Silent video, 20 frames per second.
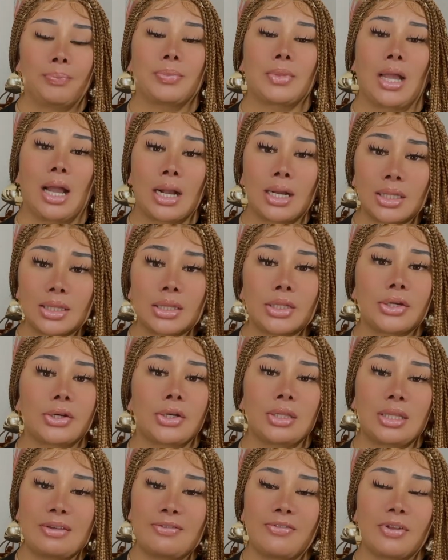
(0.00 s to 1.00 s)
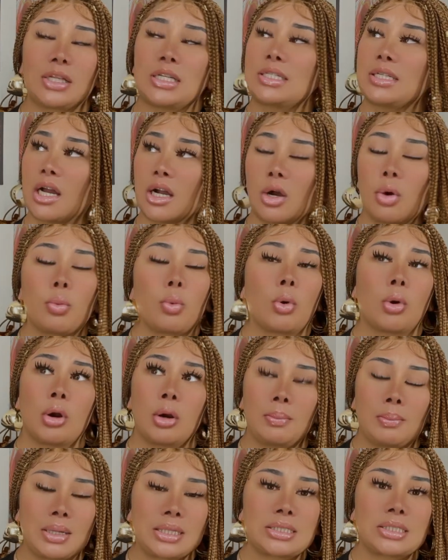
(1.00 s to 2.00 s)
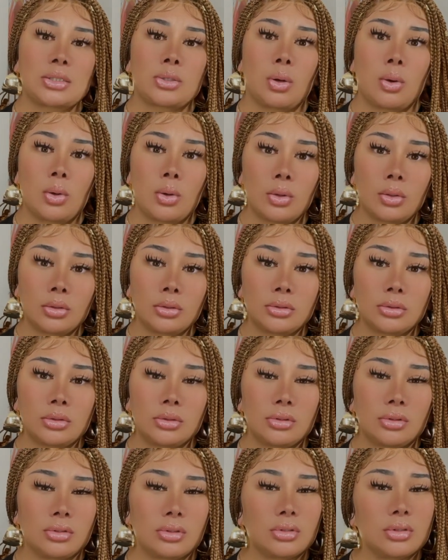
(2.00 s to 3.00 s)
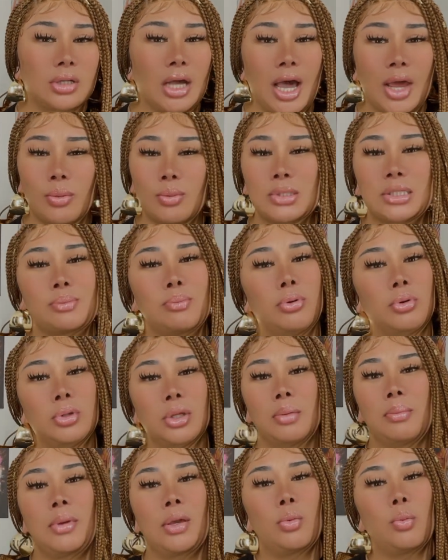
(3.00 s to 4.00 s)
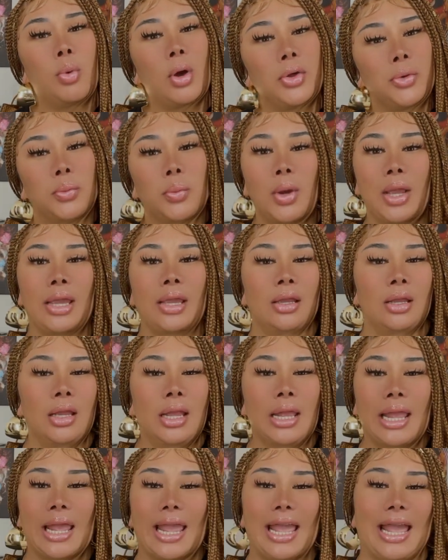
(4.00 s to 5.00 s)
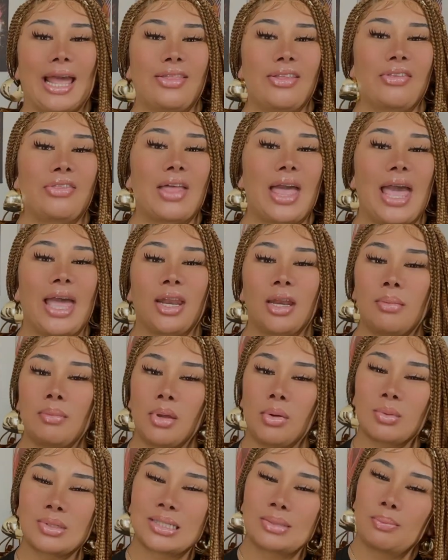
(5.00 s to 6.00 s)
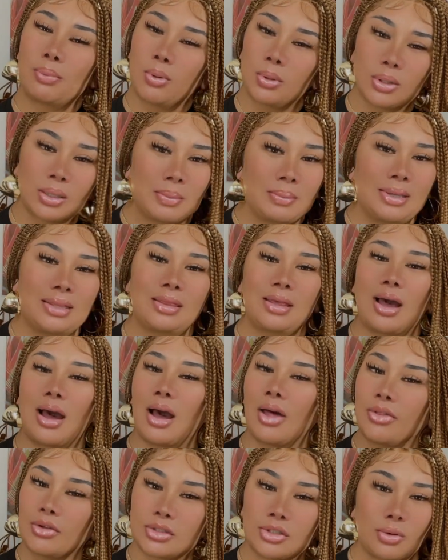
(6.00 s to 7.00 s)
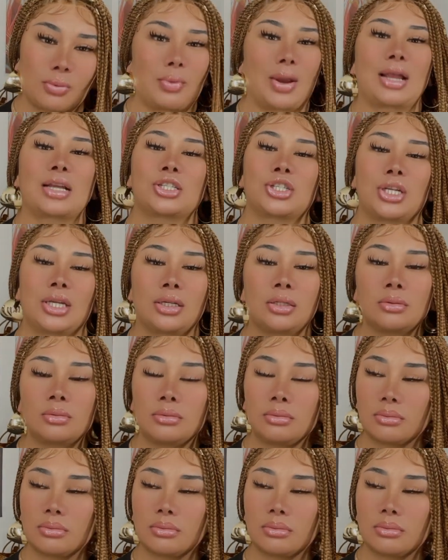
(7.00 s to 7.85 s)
I could literally feel a tug of war in my soul. God was pulling me one way, and then the enemy was pulling me the other direction.